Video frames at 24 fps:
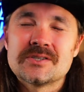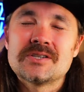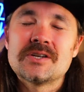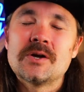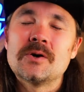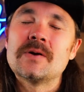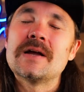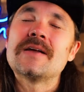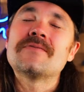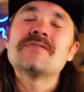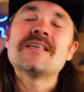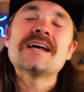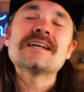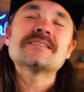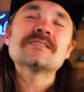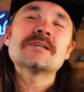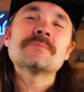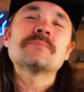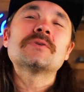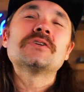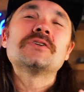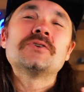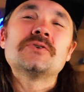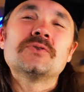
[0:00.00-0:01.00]
So if that's
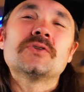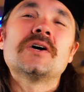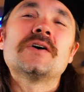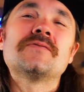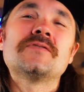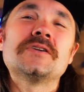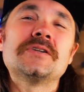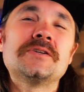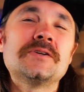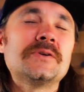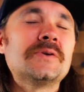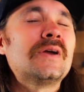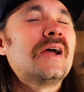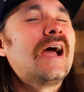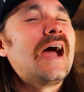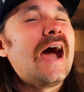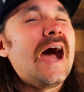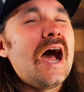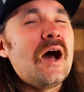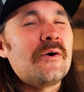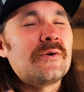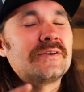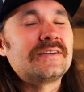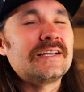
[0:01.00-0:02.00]
something you love to do,
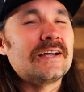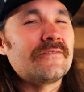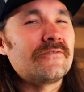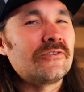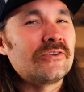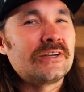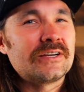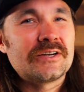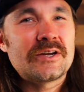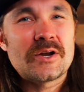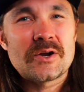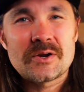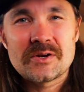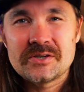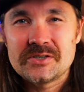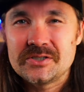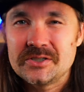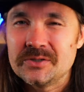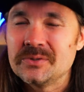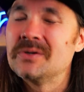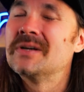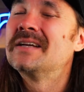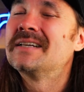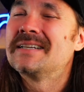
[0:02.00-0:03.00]
I would definitely encourage
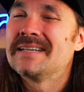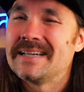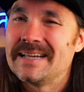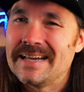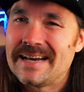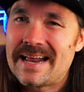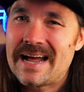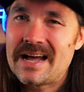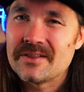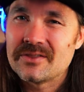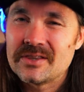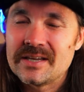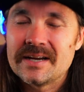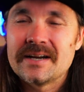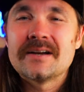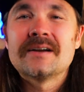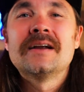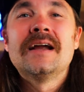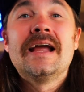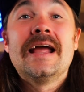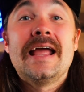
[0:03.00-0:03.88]
you to get out there,